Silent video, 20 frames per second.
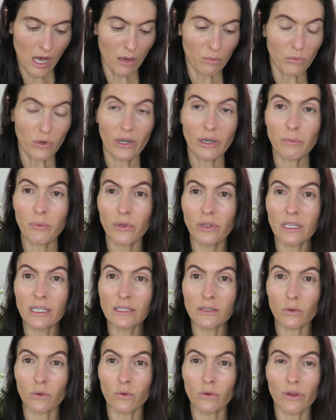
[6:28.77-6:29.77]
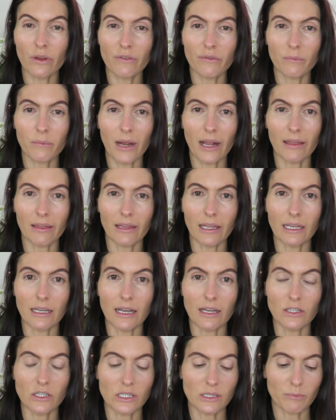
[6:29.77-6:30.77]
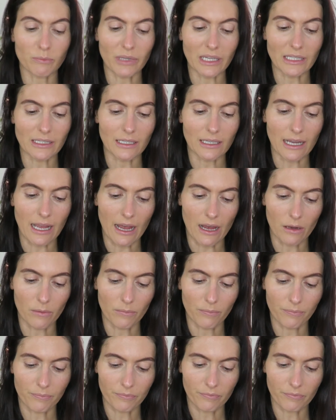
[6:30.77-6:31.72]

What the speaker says: I'm going to put this all over my lid and just blend it out.